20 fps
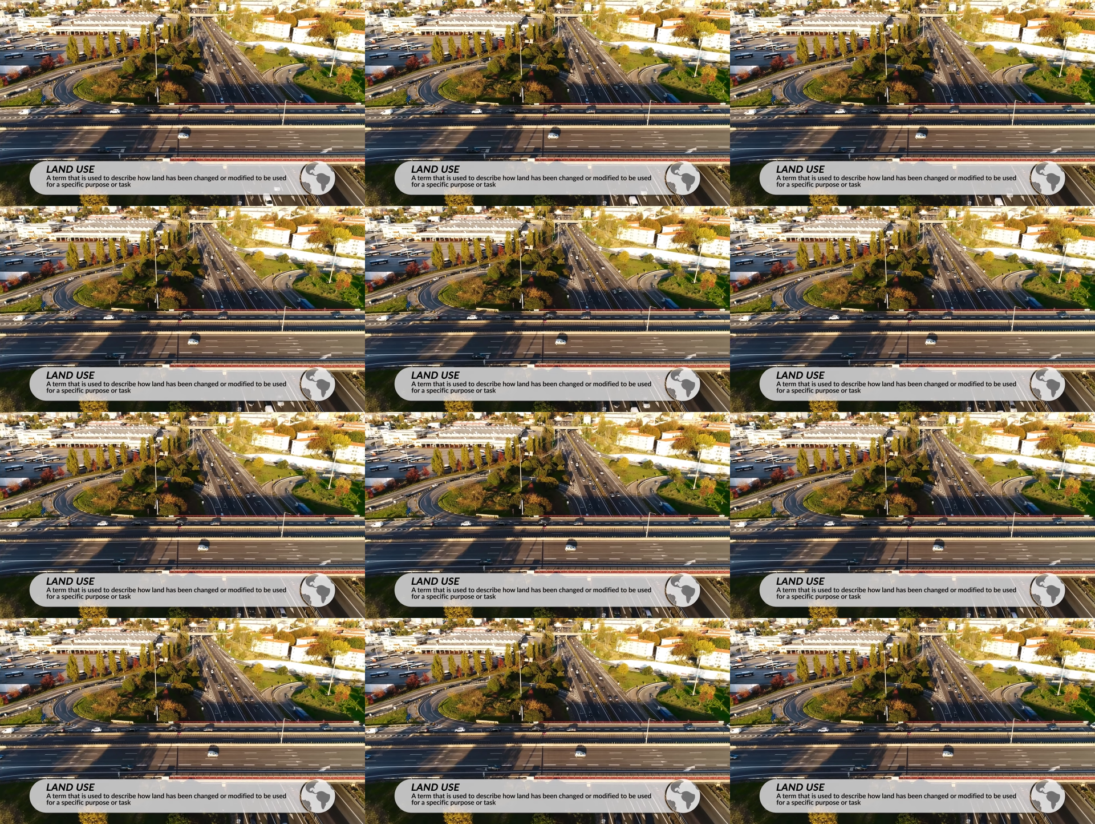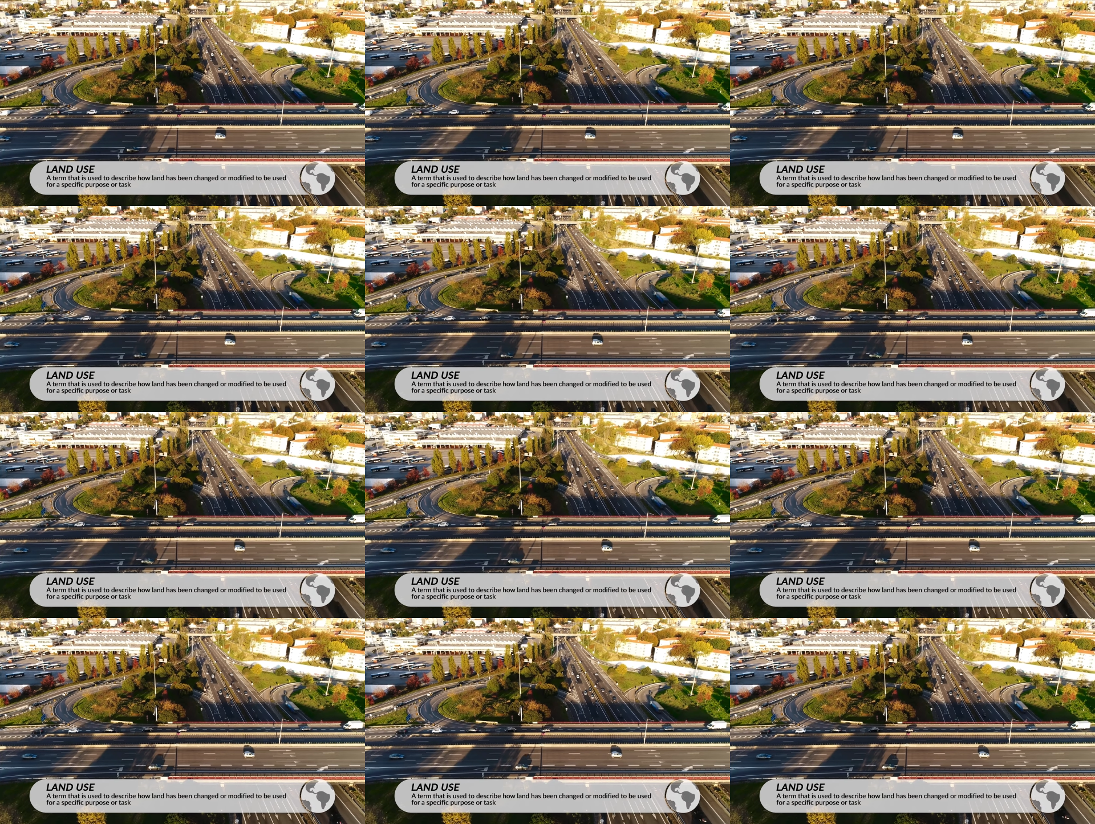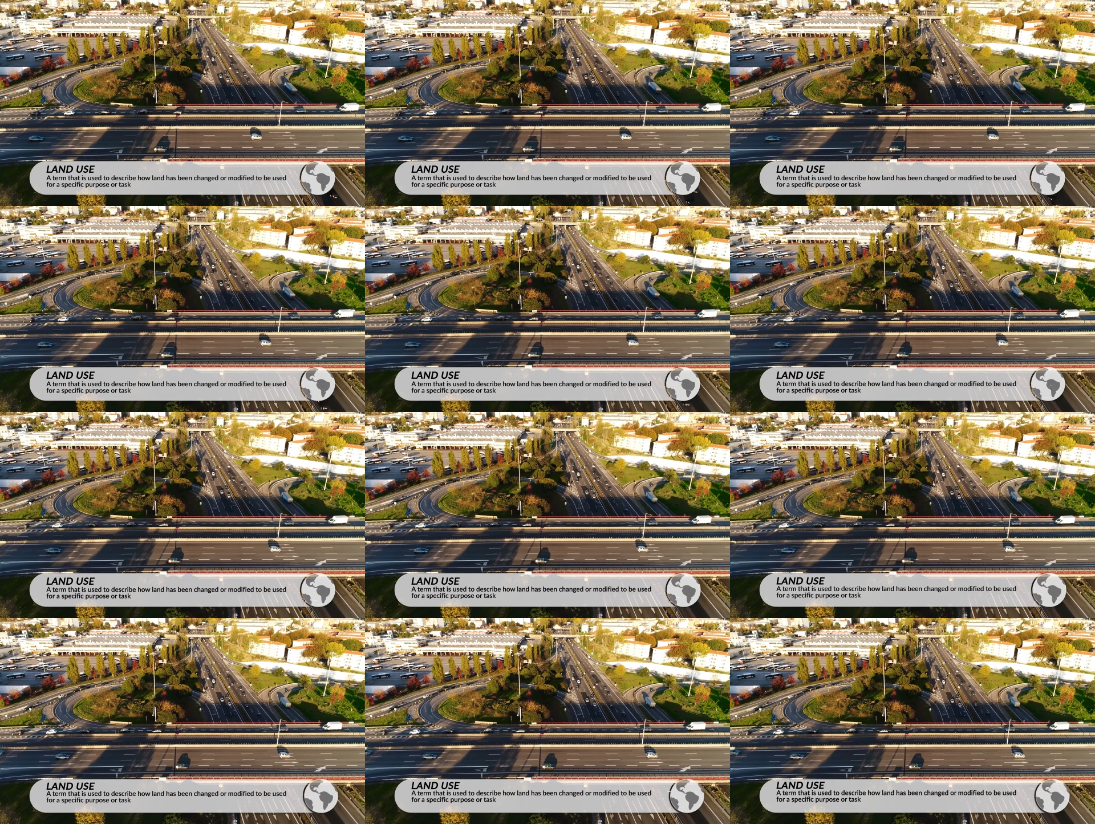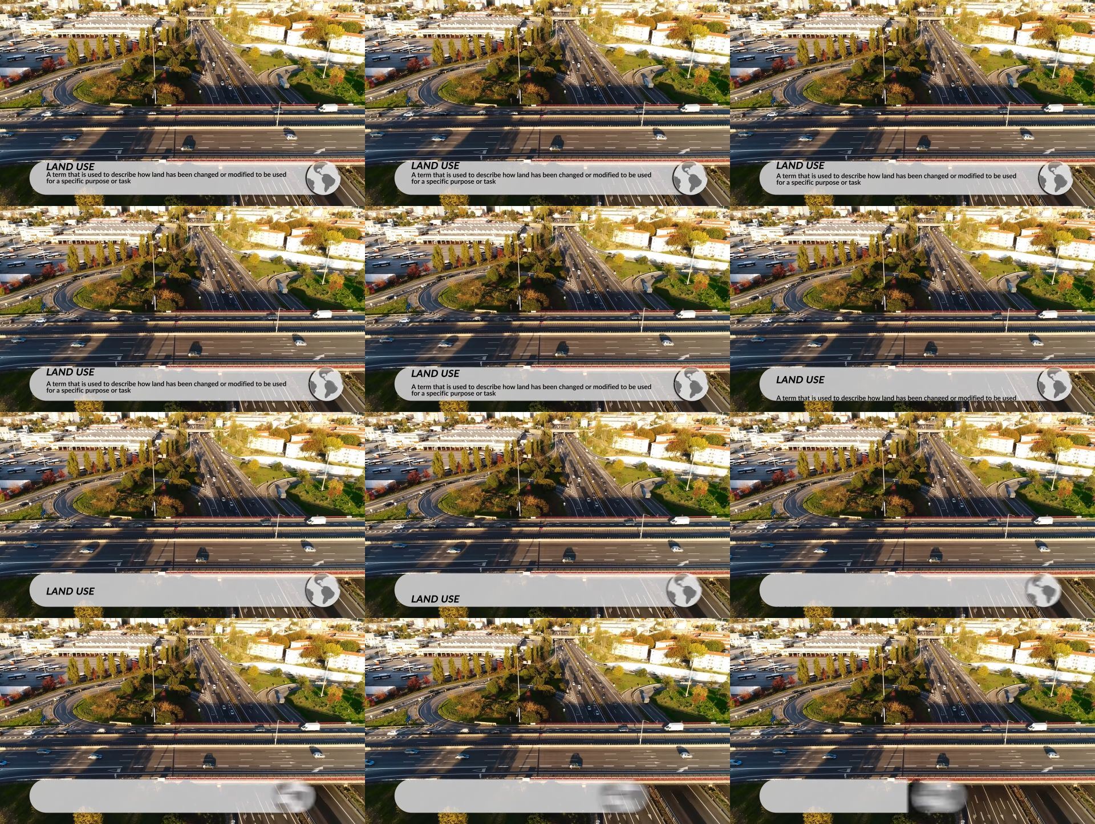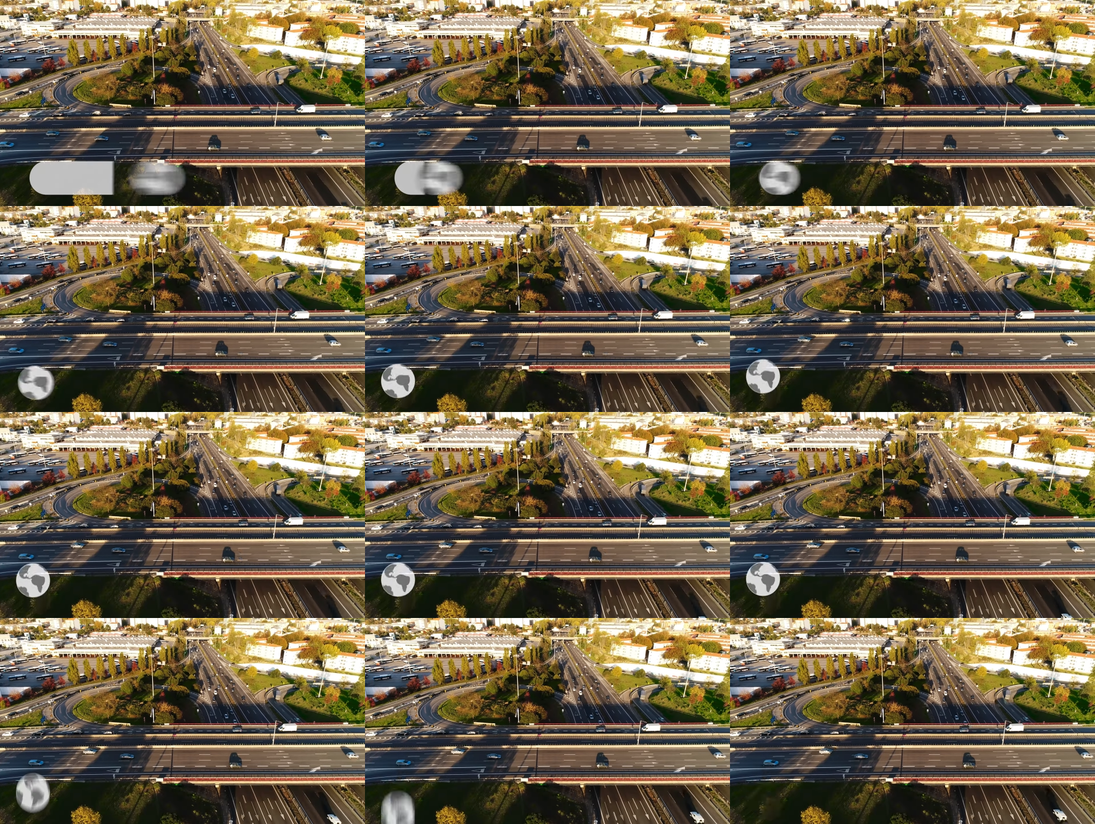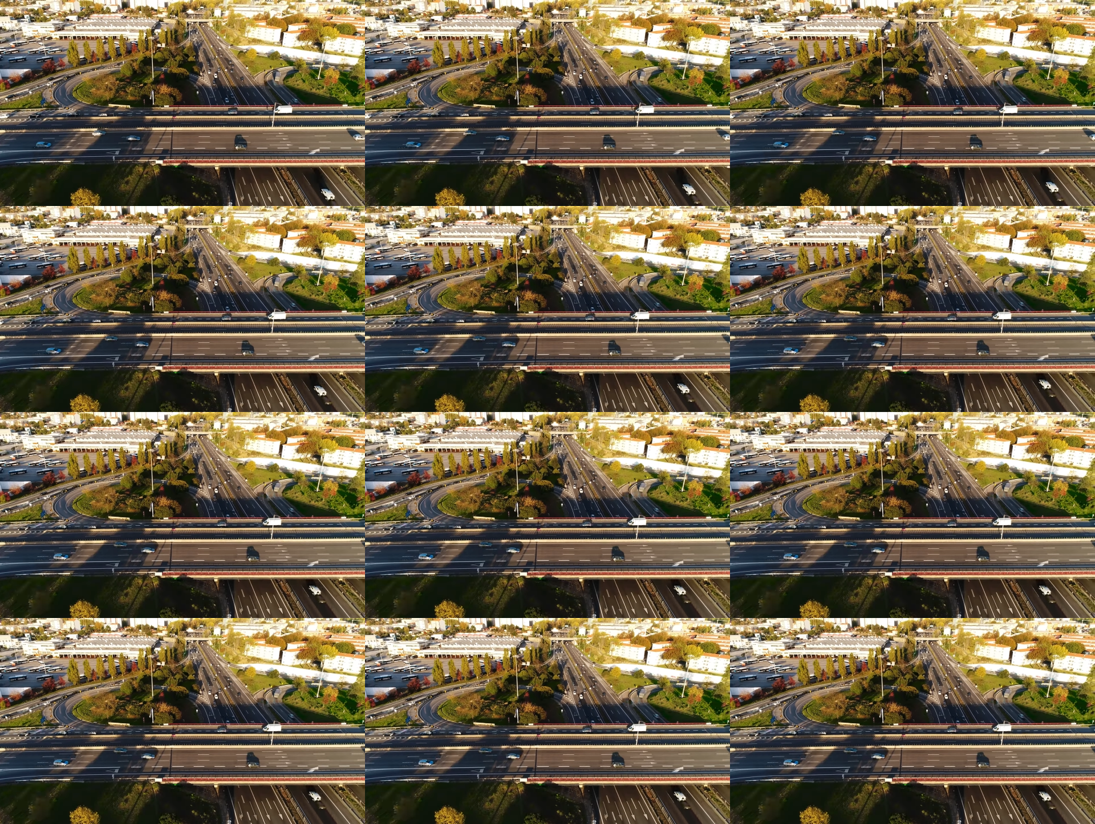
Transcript: No face is visible, so there are no lips to read.